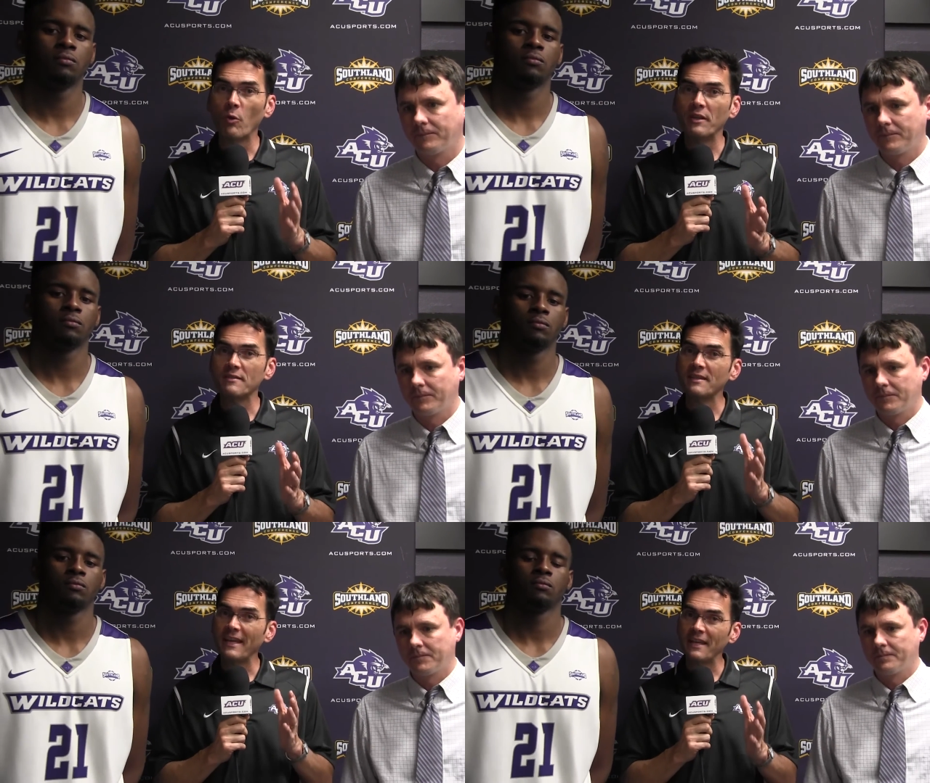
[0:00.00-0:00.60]

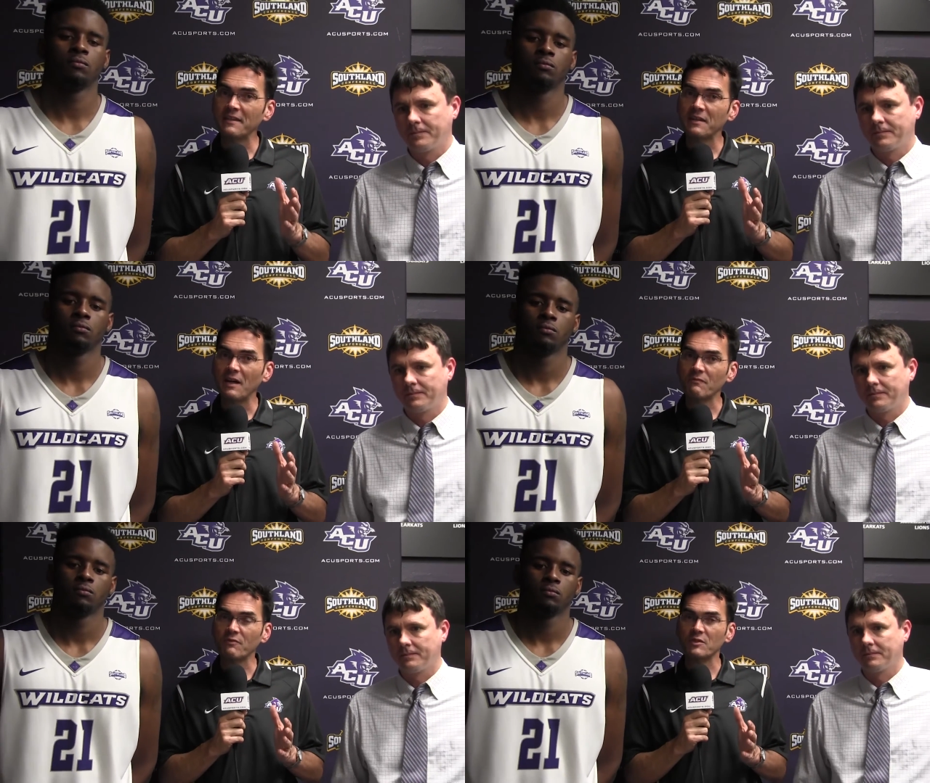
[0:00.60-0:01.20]
Speaker 1: wins in
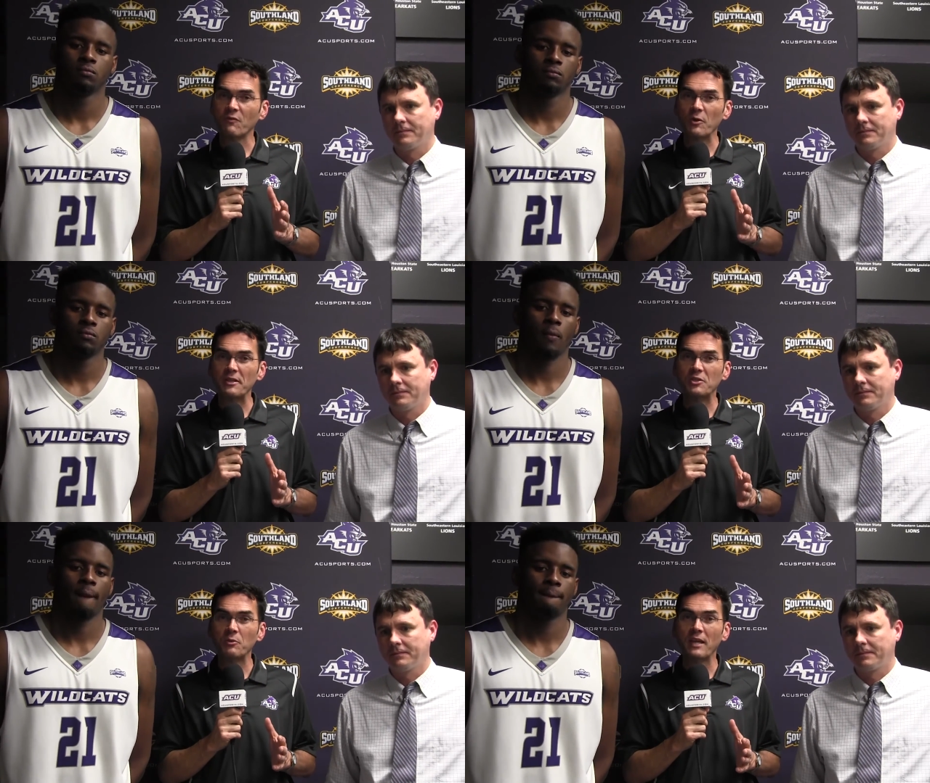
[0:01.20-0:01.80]
conference for
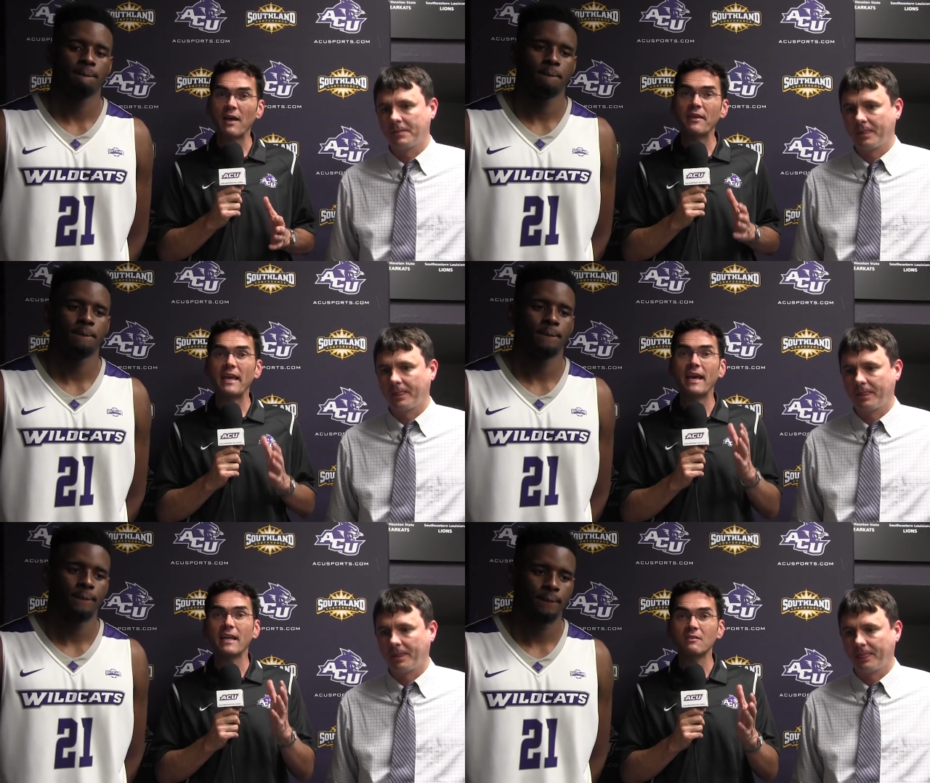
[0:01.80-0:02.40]
ACU. Now they
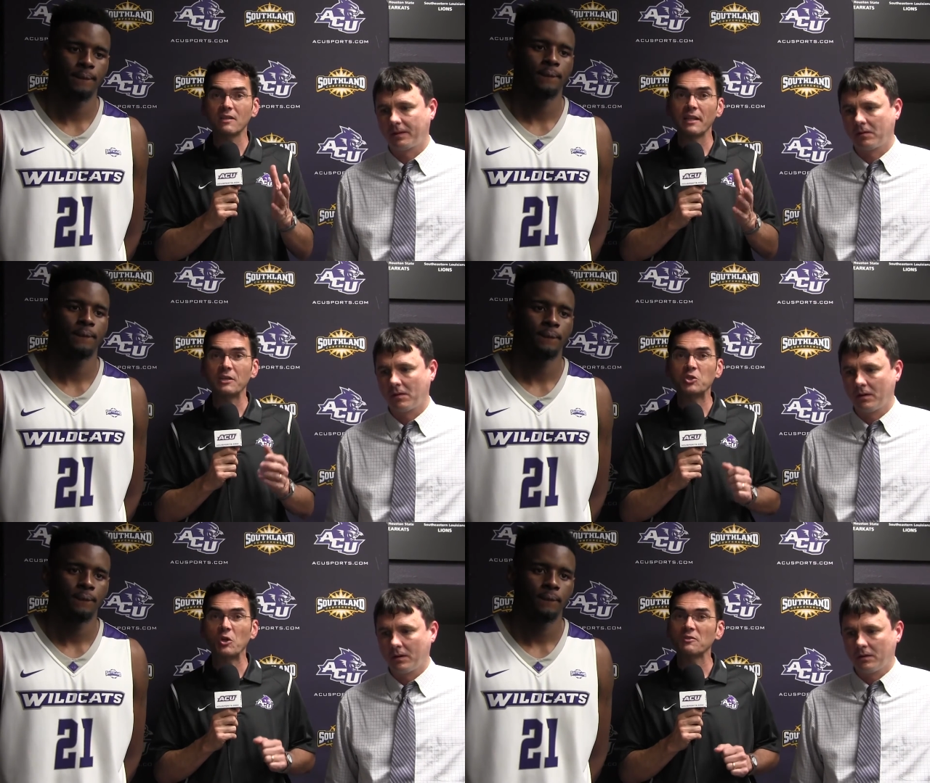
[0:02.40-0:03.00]
head out to
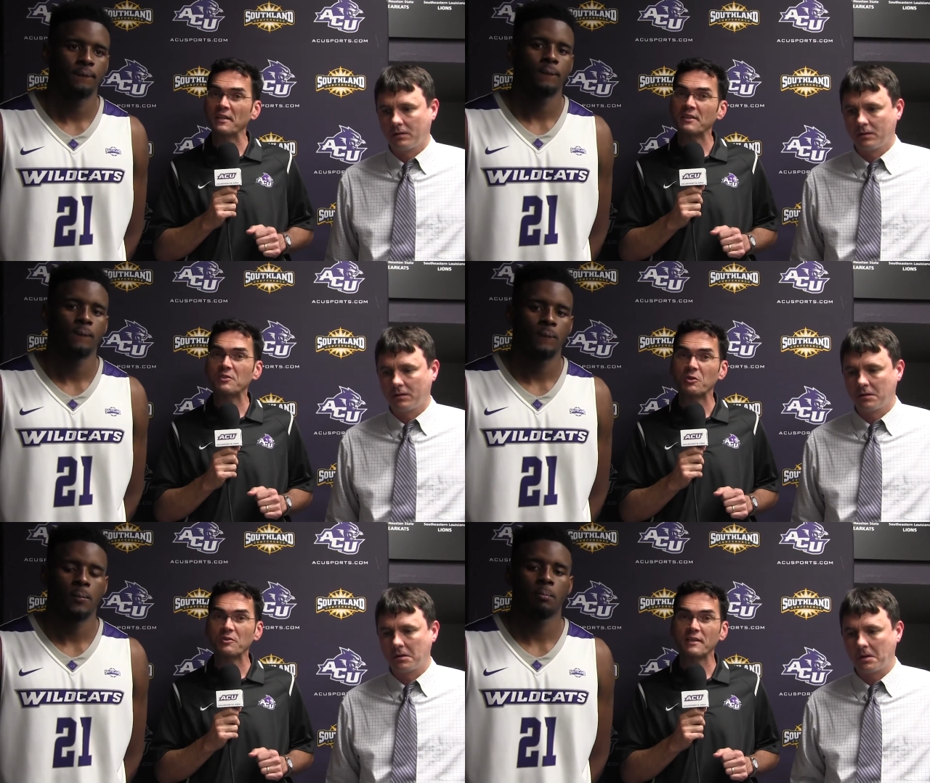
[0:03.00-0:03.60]
Lake Charles
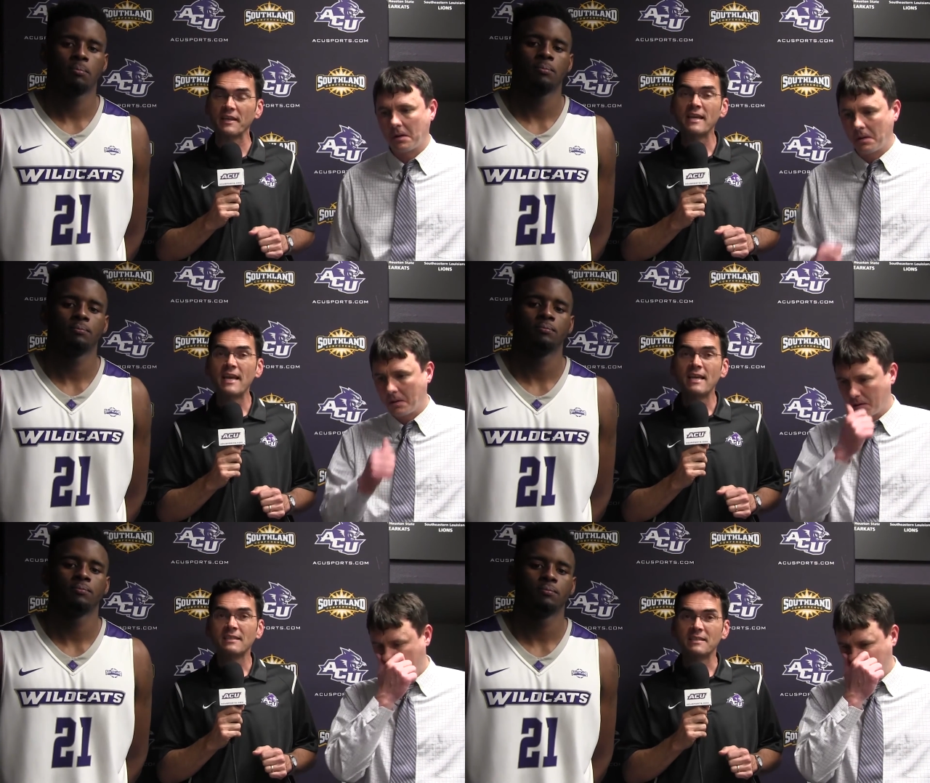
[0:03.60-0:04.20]
next Thursday
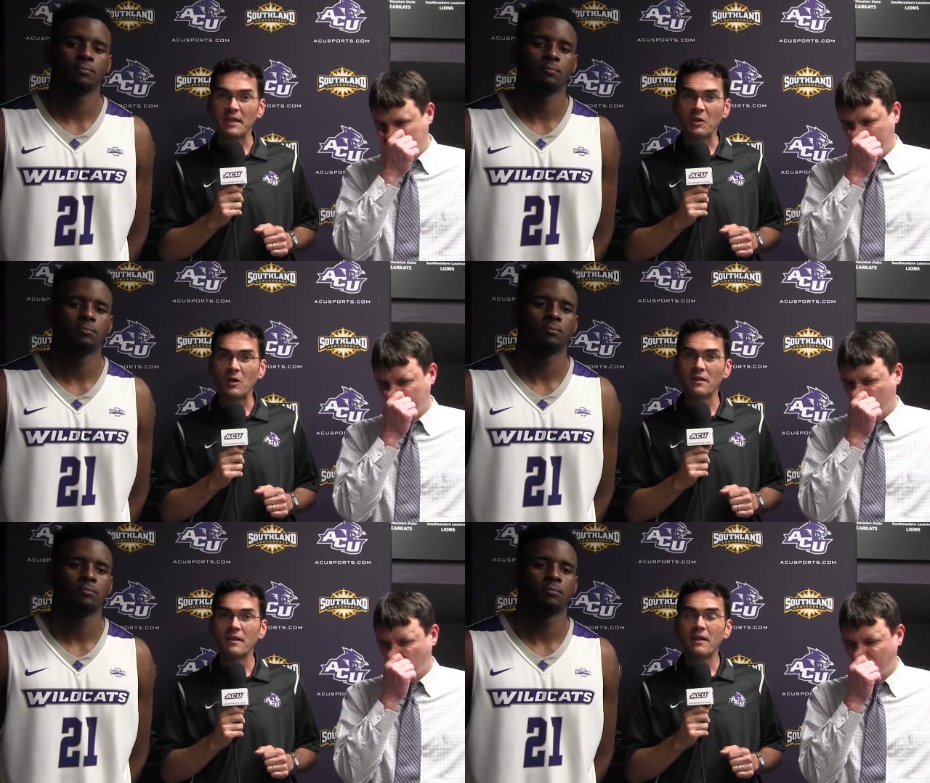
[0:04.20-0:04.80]
to take
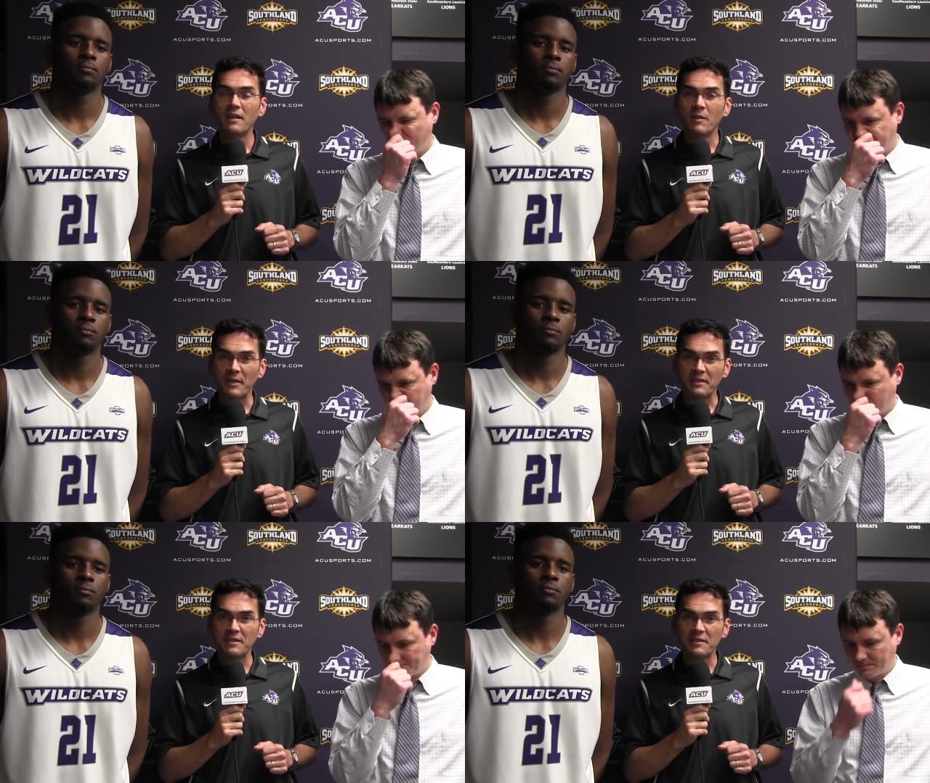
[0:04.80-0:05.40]
on the
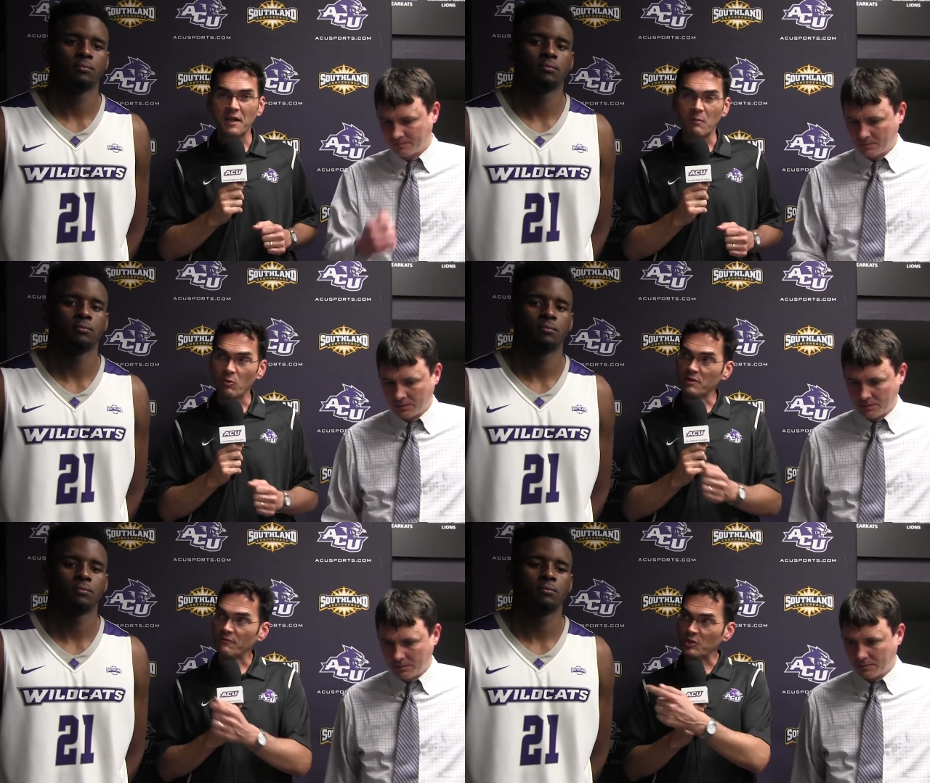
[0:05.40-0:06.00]
McNeese
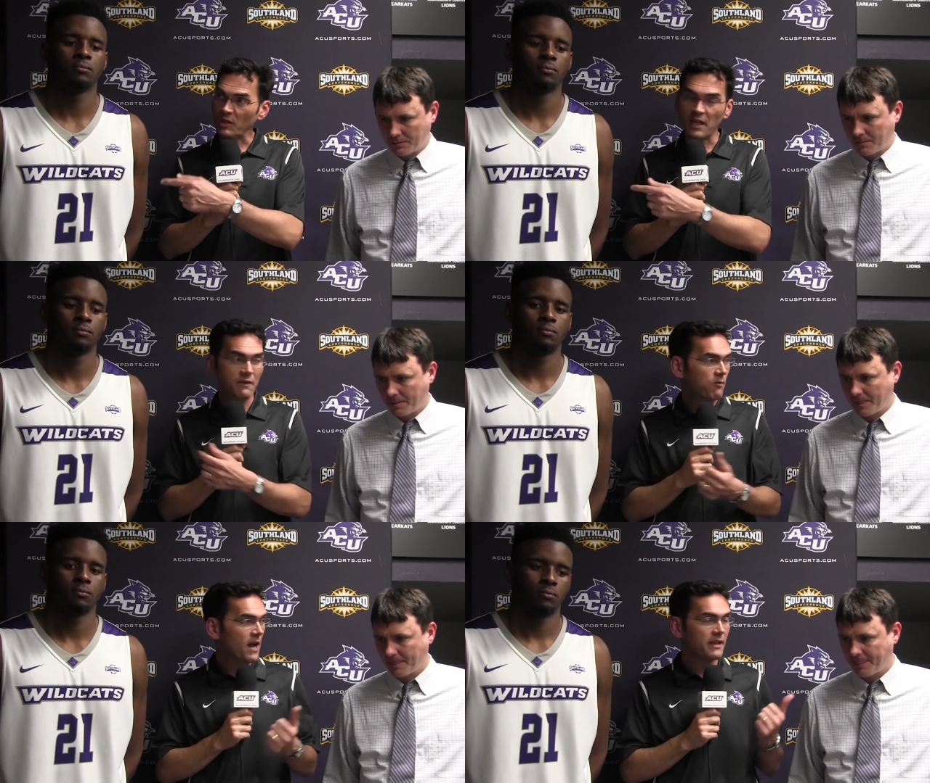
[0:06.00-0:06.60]
Cowboys. For
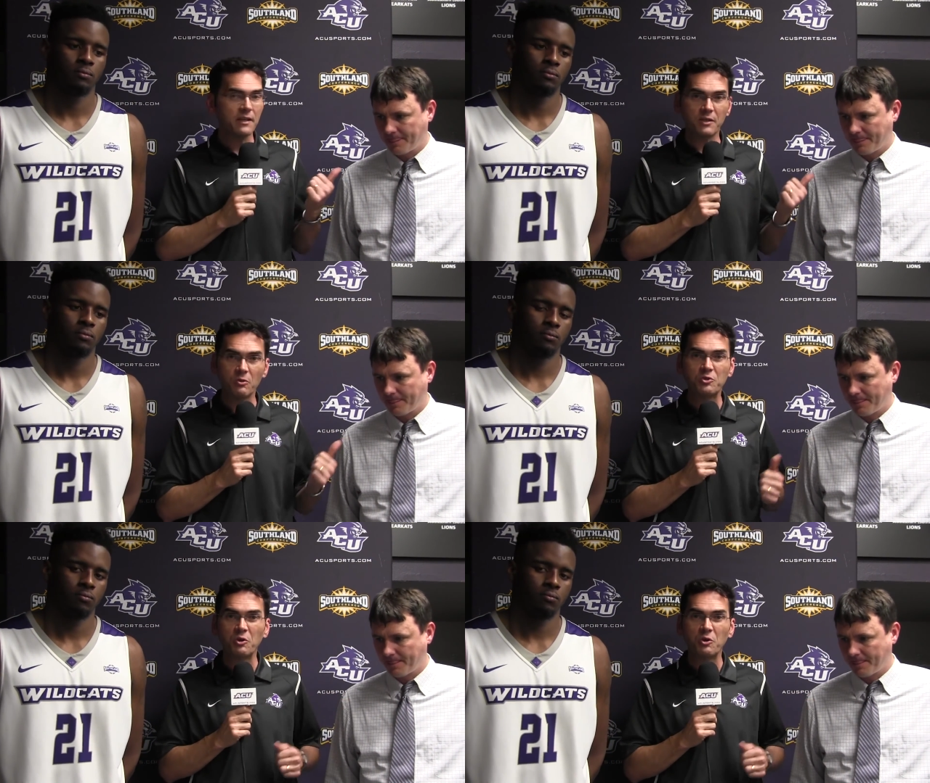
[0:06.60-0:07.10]
Jalone Friday and Coach